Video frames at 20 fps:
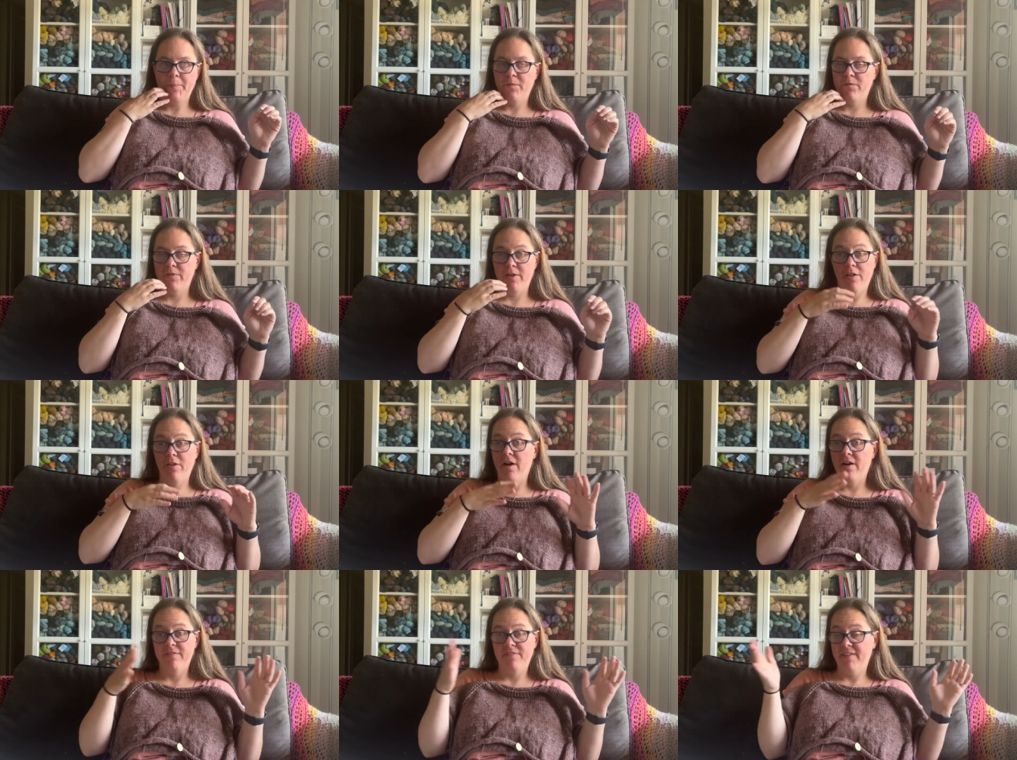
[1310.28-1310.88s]

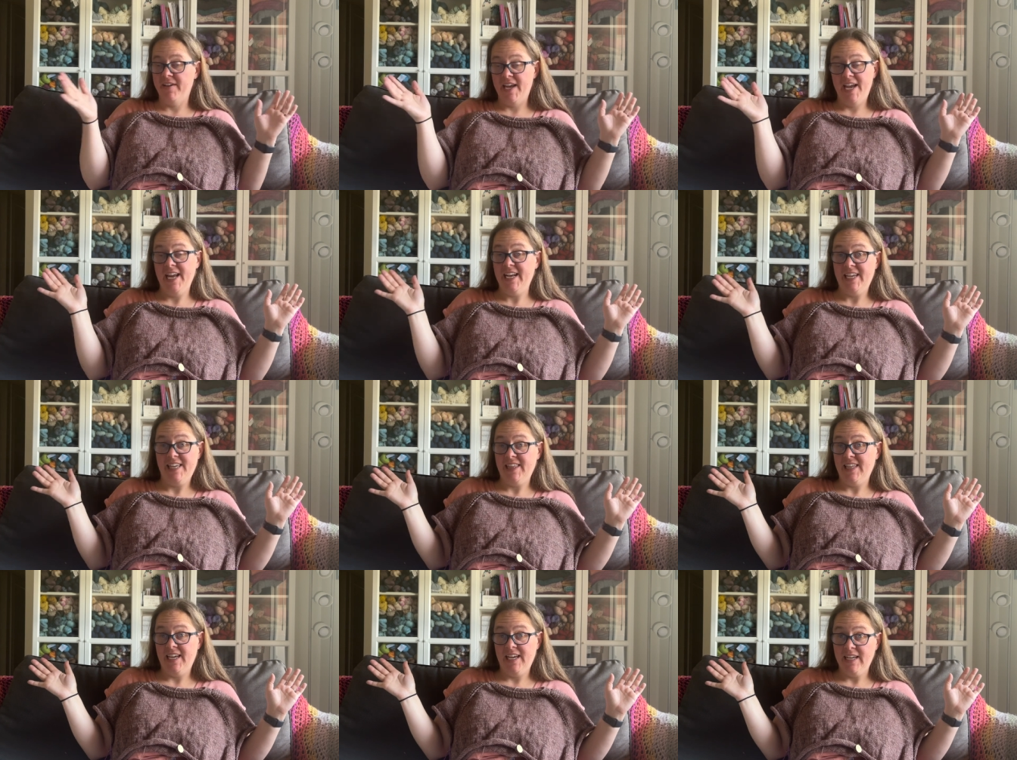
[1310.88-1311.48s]
fell off at
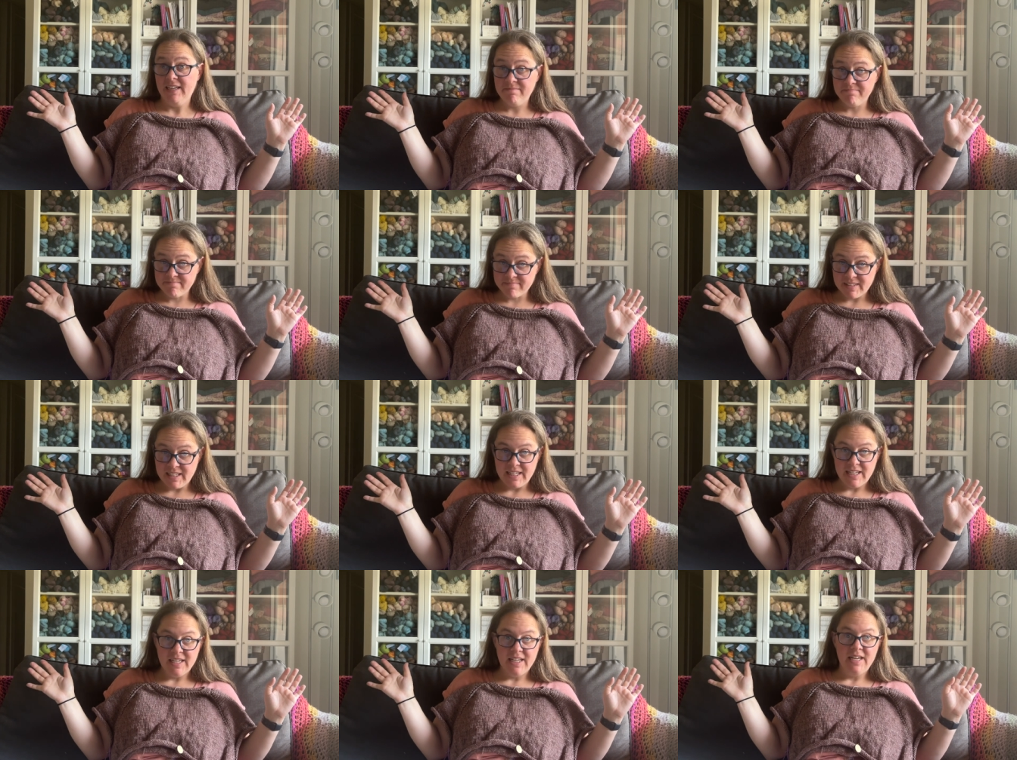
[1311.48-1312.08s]
anything.
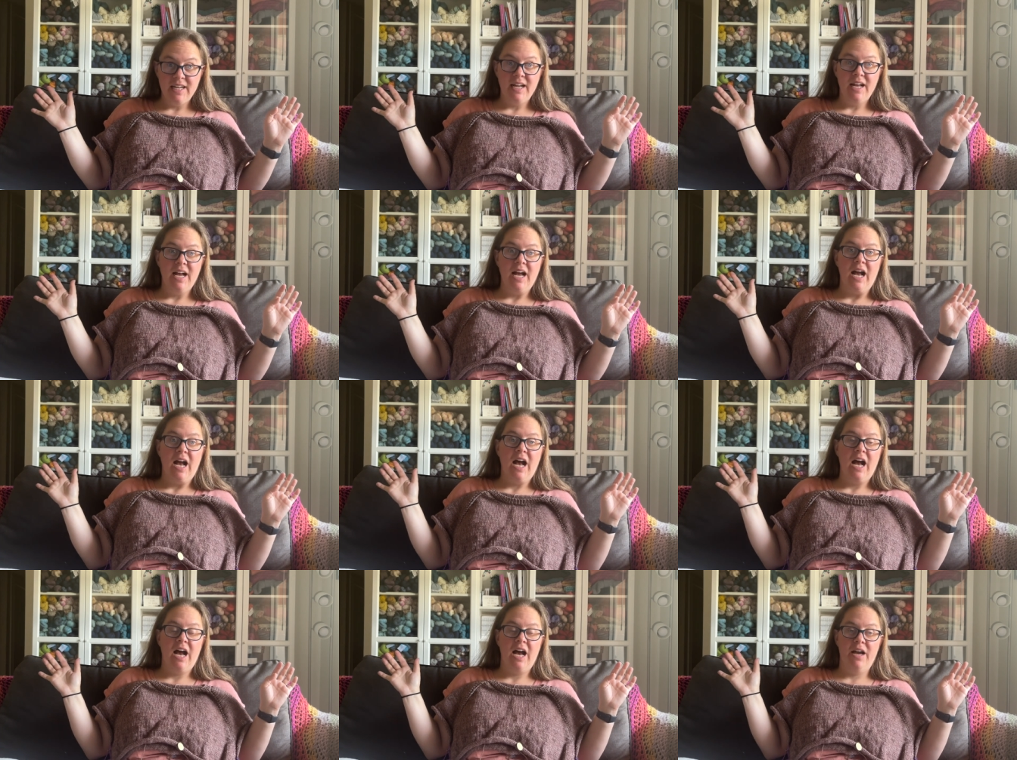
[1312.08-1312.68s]

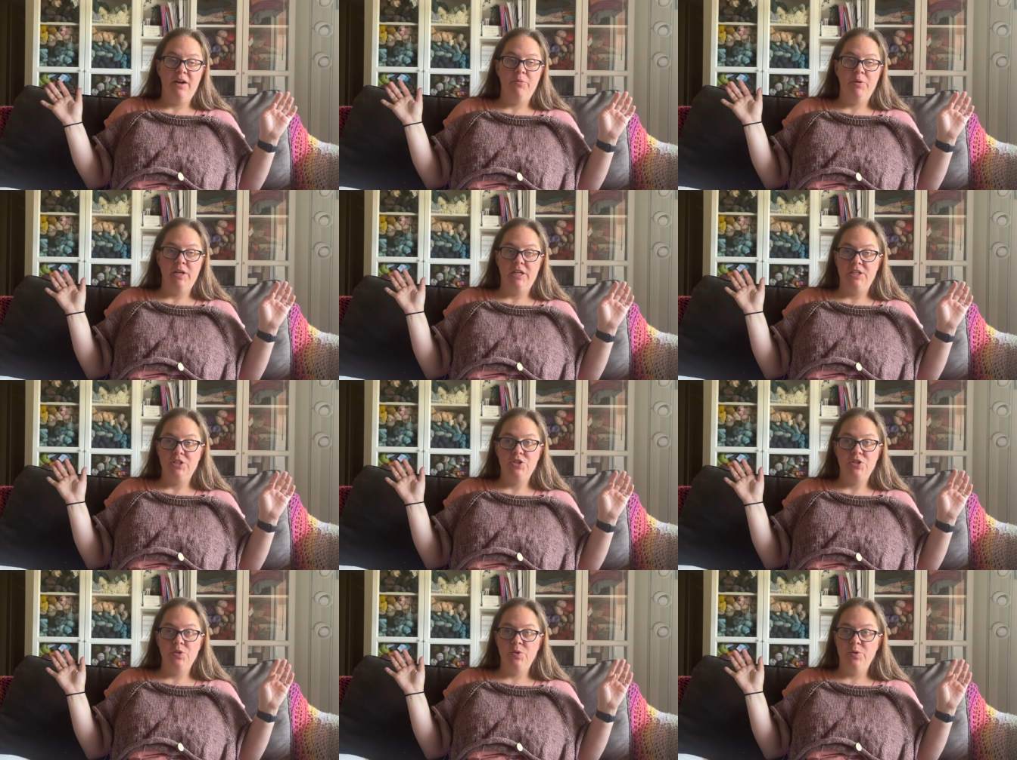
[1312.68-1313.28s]
I went
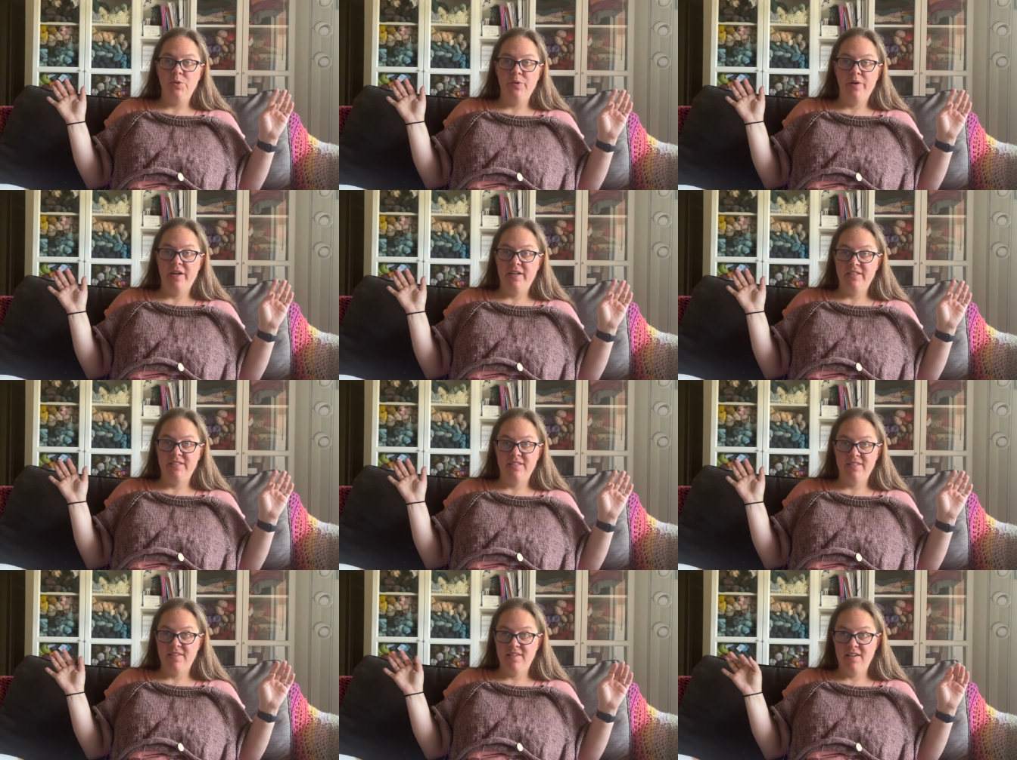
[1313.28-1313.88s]
into a
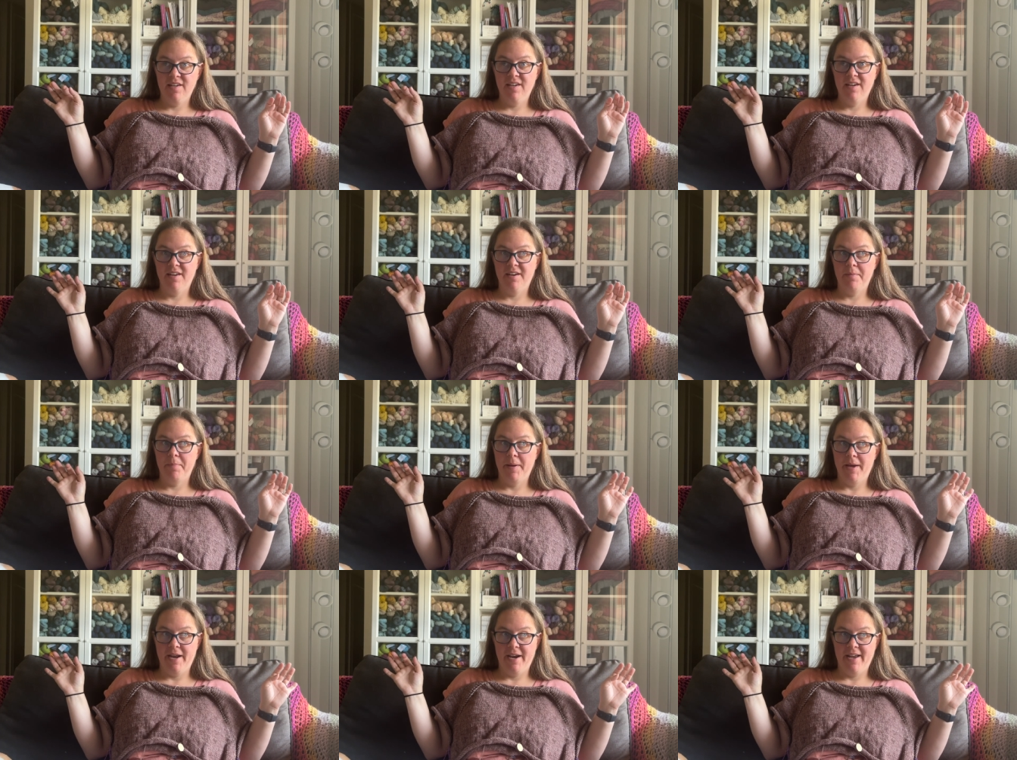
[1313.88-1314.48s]
tizzy and a
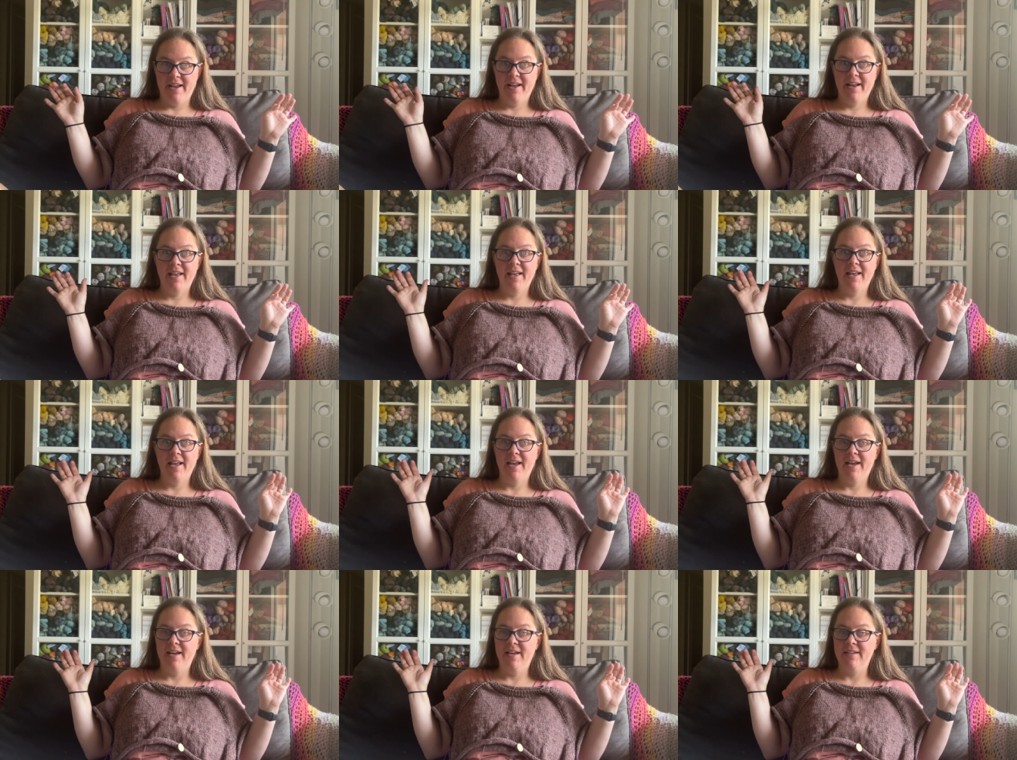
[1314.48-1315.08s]
panic,
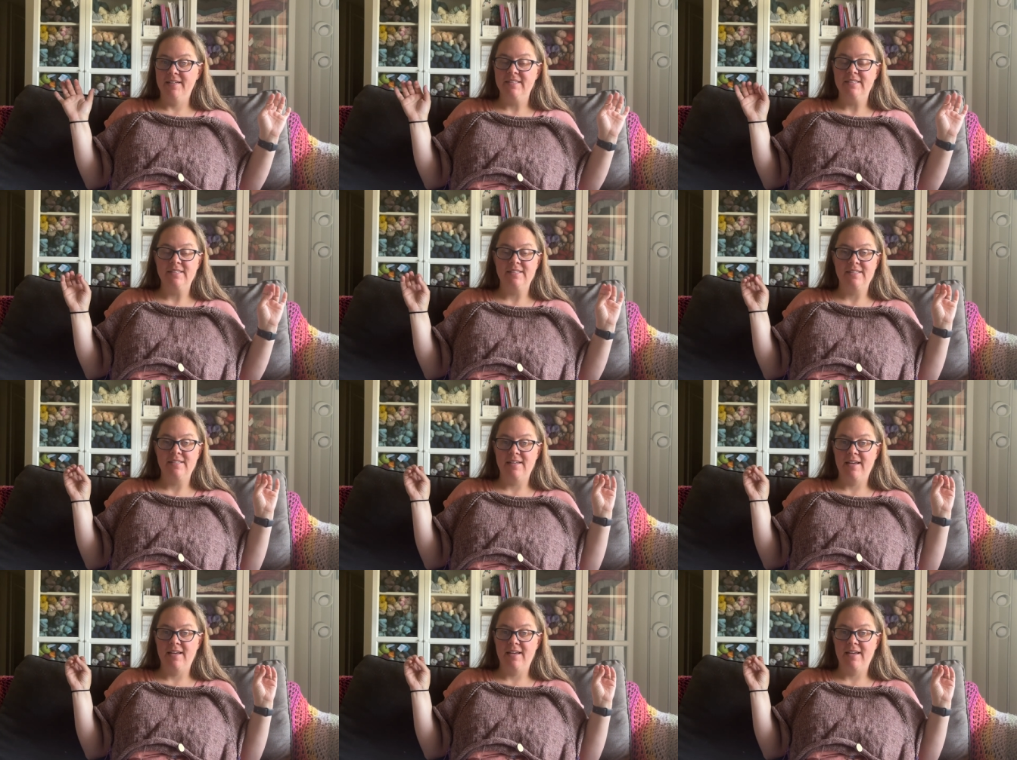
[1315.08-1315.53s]
and